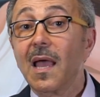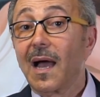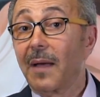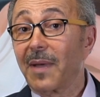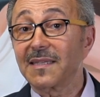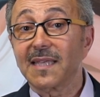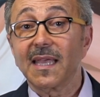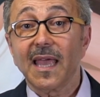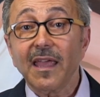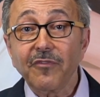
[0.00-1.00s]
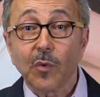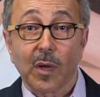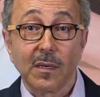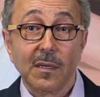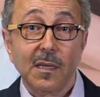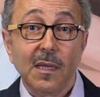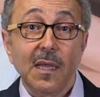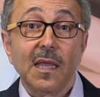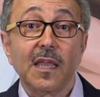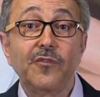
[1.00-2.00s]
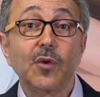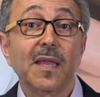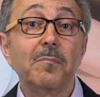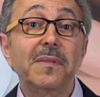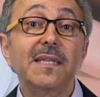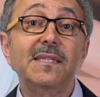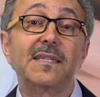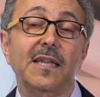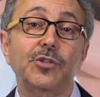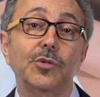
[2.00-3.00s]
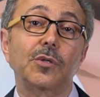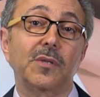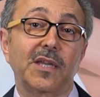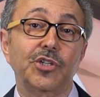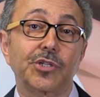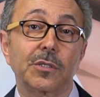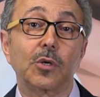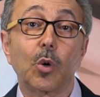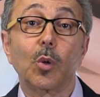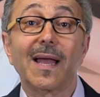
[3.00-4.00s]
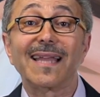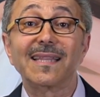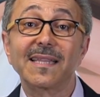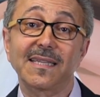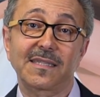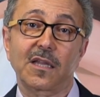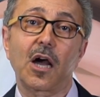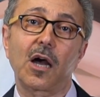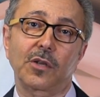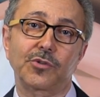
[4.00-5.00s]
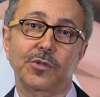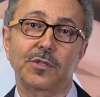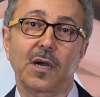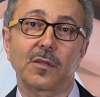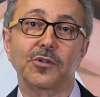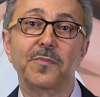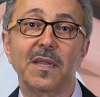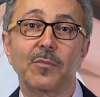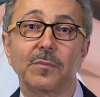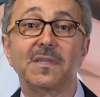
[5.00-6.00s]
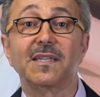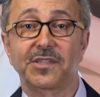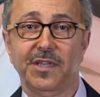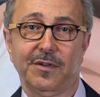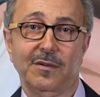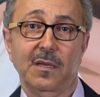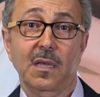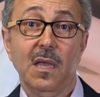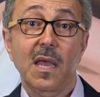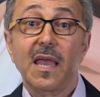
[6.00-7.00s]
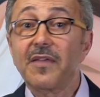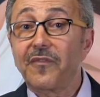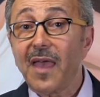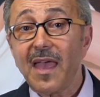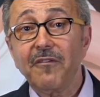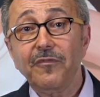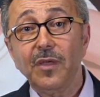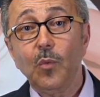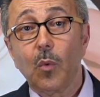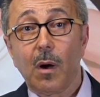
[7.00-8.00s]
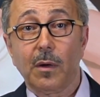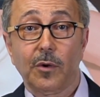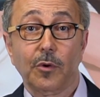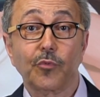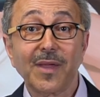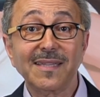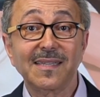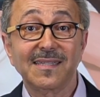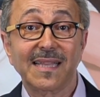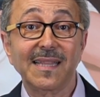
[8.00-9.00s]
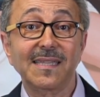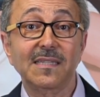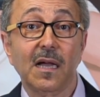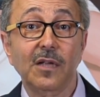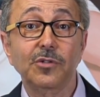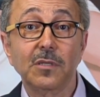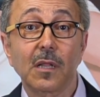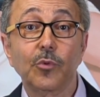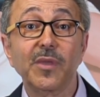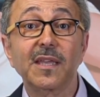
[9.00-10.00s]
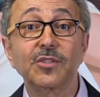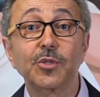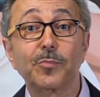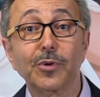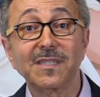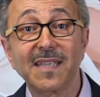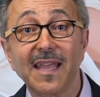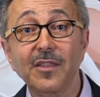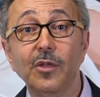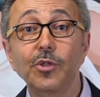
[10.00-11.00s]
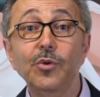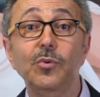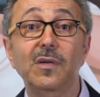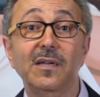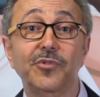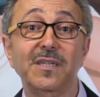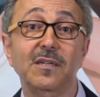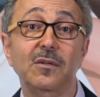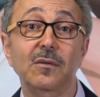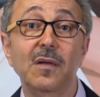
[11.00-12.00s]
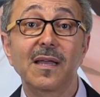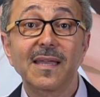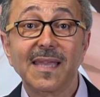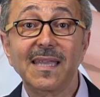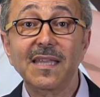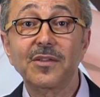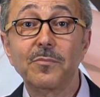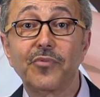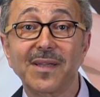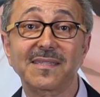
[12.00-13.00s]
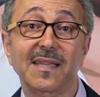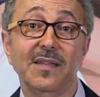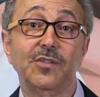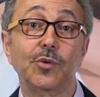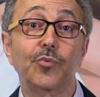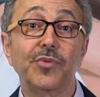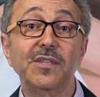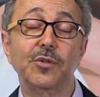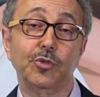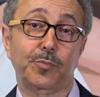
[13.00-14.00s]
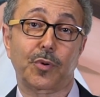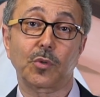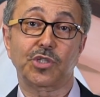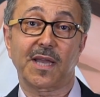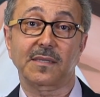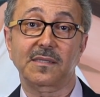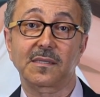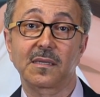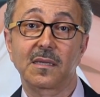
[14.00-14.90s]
I'm asking everyone if you can please set your donation goal at least $100 minimum this year. If every walker raises at least $100, we can support 10 new critical Canadian breast cancer research projects.